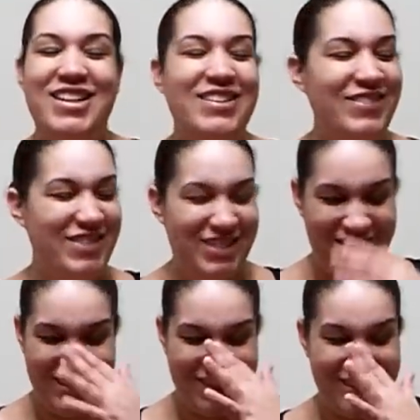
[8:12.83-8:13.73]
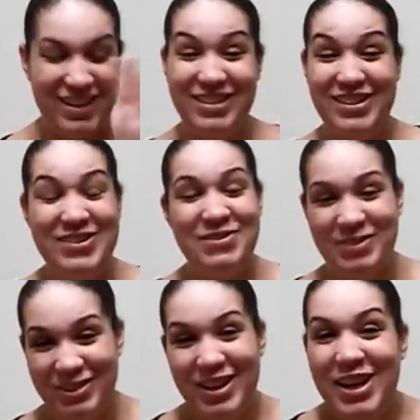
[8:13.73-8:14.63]
It's just out of
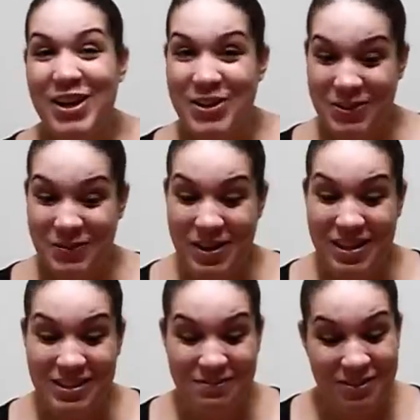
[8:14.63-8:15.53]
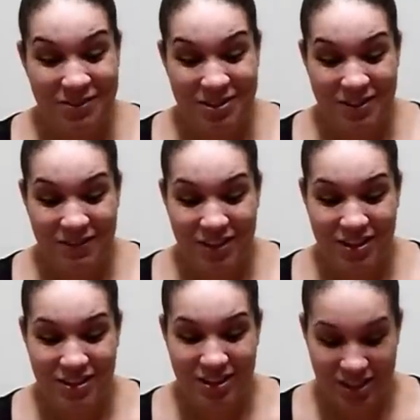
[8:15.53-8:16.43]
control. So anyway, that's my first
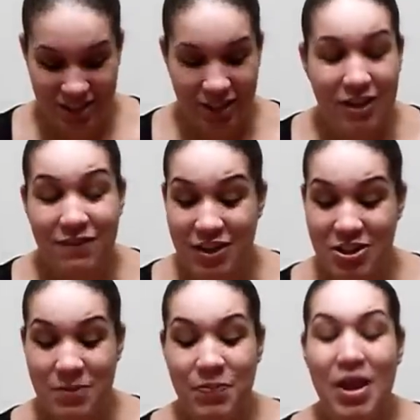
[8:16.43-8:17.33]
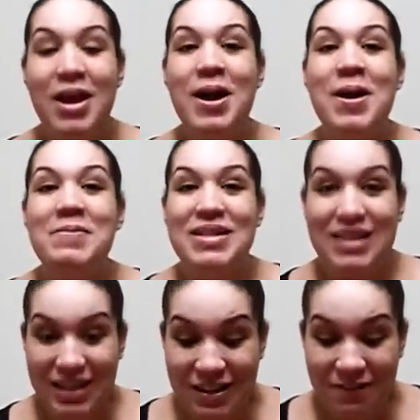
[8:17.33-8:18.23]
confession. My
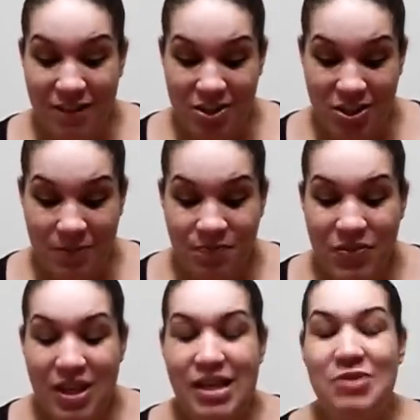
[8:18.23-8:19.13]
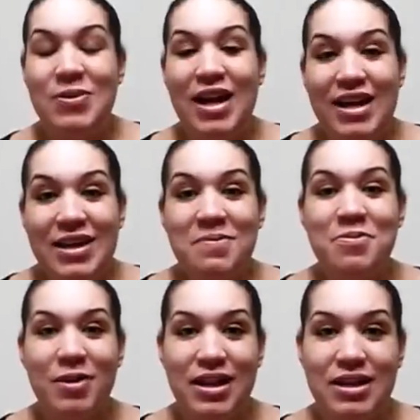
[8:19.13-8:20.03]
second confession is when I get
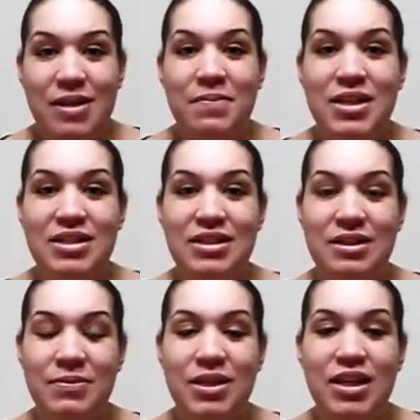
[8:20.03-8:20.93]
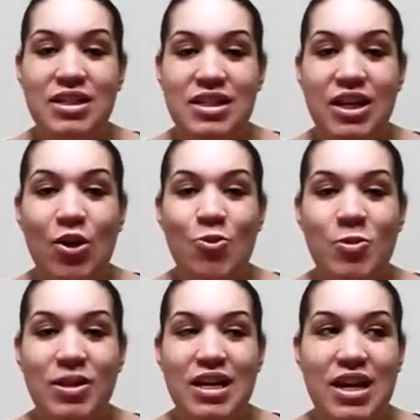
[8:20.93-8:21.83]
pregnant, my stomach gets like
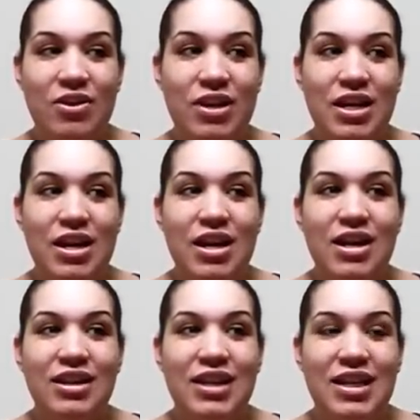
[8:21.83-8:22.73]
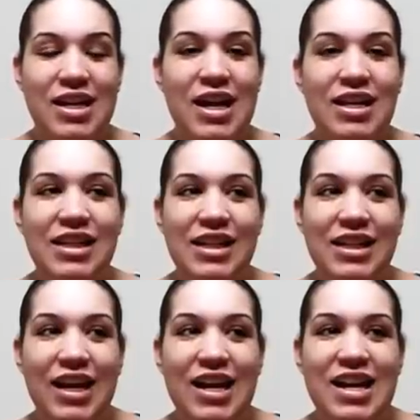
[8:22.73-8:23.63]
really hairy. Like not like